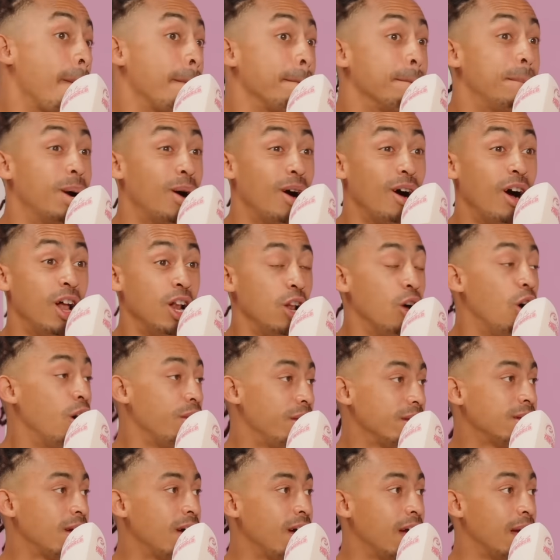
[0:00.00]
But a lot of
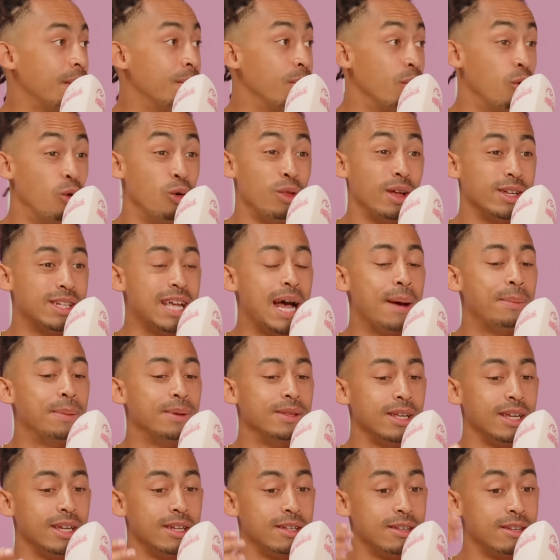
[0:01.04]
the time, all that's
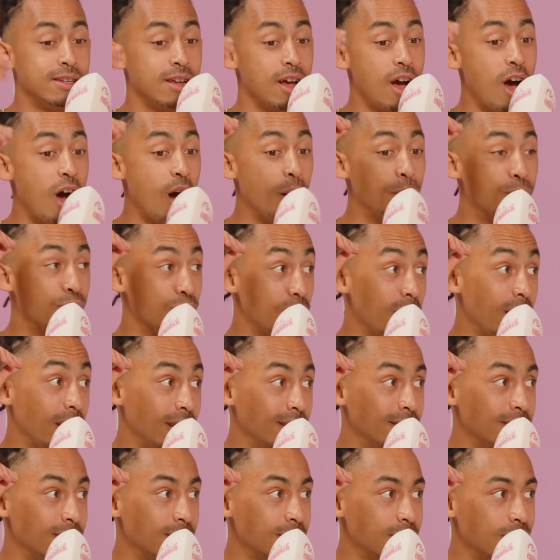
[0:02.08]
happened is our
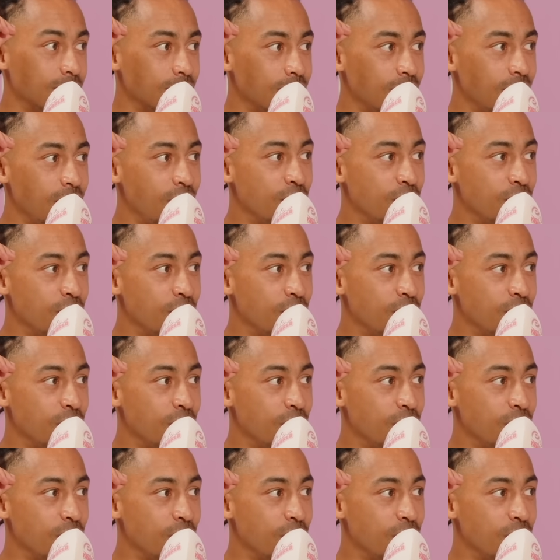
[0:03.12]
brains